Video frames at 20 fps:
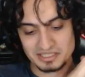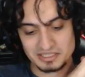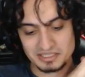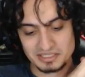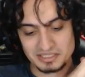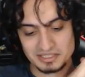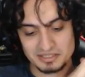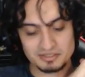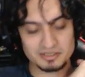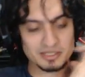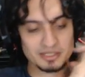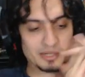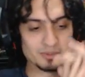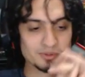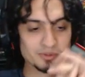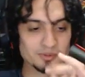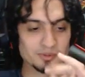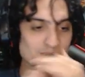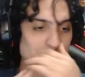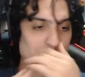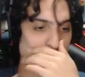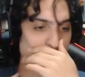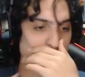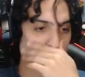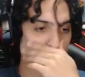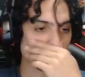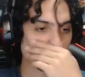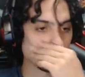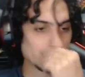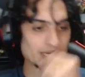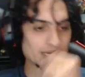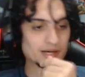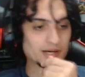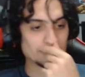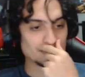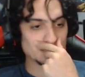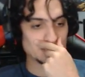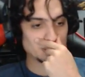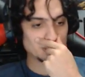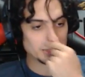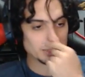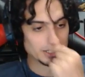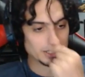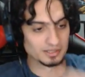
Alright, well, maybe he'll come back. Maybe not.